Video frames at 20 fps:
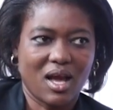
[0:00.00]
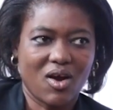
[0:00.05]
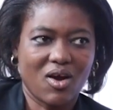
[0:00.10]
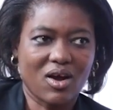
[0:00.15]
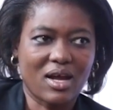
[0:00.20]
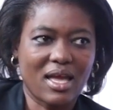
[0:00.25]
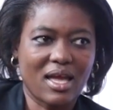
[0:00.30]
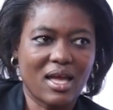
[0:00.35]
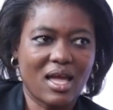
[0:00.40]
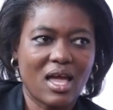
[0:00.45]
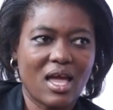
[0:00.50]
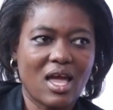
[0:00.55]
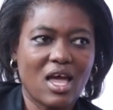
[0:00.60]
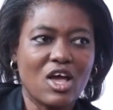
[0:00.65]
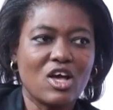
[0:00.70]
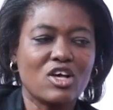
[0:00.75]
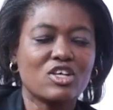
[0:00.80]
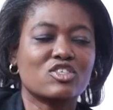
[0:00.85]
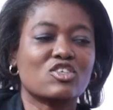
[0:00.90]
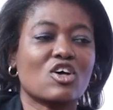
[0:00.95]
Okay?
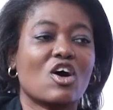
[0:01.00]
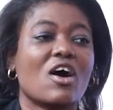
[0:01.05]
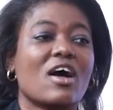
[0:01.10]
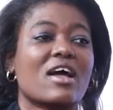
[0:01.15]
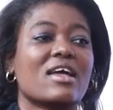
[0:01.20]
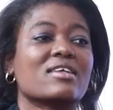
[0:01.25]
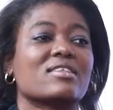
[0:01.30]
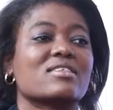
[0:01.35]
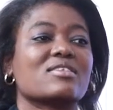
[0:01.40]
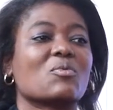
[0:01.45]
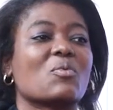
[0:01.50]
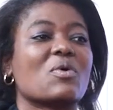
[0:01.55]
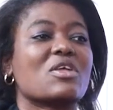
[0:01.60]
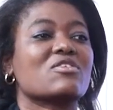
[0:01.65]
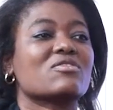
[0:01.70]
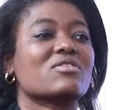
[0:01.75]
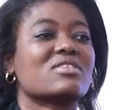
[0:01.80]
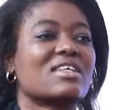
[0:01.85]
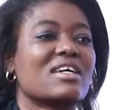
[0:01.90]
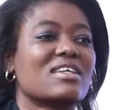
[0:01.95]
So it's
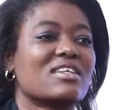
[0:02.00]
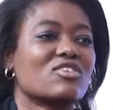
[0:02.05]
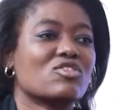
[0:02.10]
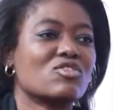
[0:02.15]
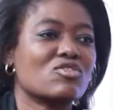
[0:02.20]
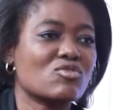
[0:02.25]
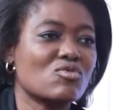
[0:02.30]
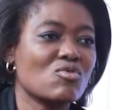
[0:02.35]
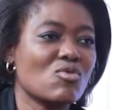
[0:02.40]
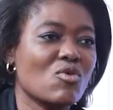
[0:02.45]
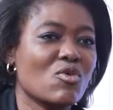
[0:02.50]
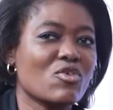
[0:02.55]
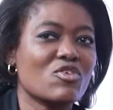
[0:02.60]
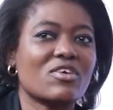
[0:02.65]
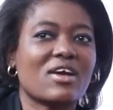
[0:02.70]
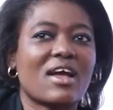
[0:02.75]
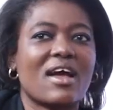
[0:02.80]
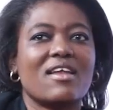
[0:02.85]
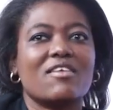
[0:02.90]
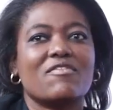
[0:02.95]
when you start a school,
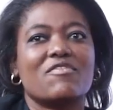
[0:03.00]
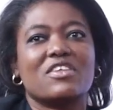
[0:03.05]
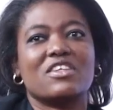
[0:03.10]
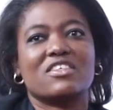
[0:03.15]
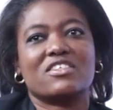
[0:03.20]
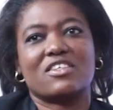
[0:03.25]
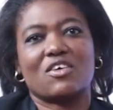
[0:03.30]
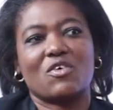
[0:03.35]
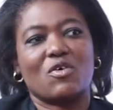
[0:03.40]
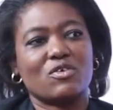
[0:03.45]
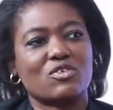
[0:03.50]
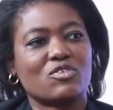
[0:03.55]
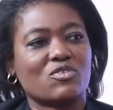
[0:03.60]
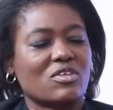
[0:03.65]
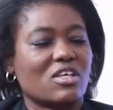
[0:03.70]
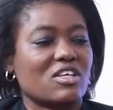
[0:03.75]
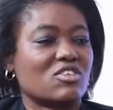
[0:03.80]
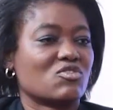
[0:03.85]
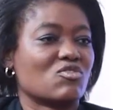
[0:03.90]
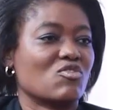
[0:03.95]
you can't finish the whole
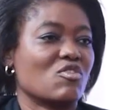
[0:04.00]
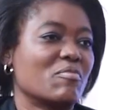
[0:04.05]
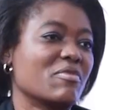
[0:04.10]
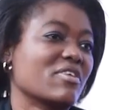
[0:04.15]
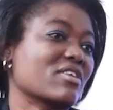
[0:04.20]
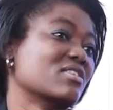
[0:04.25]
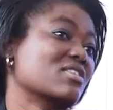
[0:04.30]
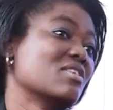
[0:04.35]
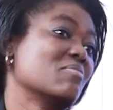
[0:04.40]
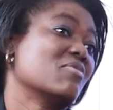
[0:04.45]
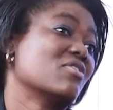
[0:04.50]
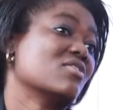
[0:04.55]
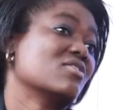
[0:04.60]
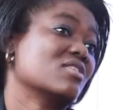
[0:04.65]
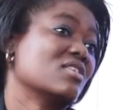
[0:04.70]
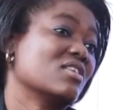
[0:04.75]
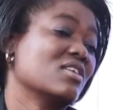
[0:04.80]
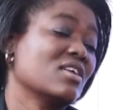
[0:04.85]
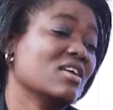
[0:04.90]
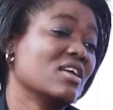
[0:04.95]
school. A school break, it's
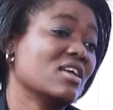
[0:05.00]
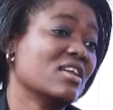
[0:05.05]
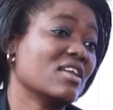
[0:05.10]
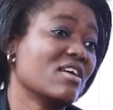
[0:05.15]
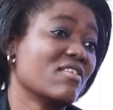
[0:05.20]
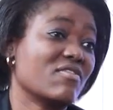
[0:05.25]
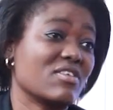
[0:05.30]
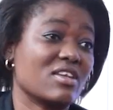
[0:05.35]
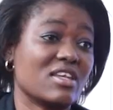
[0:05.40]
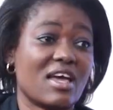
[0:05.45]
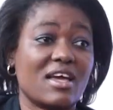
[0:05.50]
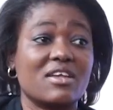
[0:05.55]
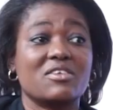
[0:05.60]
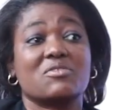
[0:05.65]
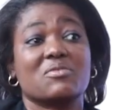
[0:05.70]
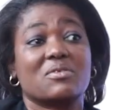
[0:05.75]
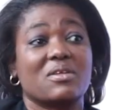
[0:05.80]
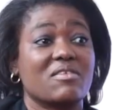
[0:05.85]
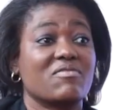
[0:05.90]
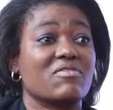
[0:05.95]
about 9
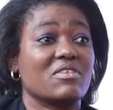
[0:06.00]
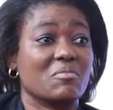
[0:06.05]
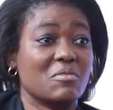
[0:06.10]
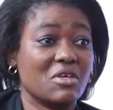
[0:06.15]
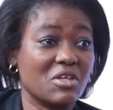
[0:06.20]
to 11